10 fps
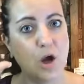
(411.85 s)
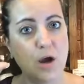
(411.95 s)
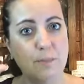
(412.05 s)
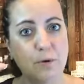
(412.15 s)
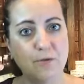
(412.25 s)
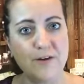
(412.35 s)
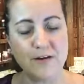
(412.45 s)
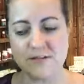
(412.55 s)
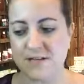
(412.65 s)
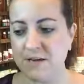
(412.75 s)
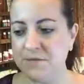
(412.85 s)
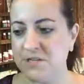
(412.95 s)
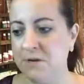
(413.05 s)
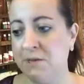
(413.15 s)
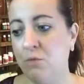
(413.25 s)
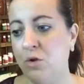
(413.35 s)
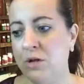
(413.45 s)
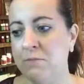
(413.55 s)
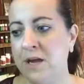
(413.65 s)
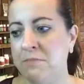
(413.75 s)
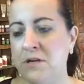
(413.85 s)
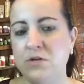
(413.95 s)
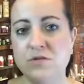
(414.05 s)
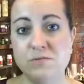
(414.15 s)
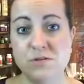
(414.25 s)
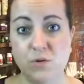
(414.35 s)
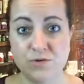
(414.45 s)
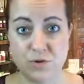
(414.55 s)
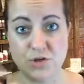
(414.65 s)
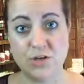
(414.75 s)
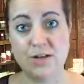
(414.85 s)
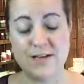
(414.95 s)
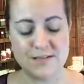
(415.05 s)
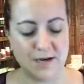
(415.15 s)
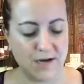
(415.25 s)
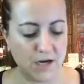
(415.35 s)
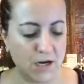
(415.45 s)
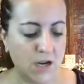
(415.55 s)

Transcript: a profound statement to me and really made me do some soul searching last night.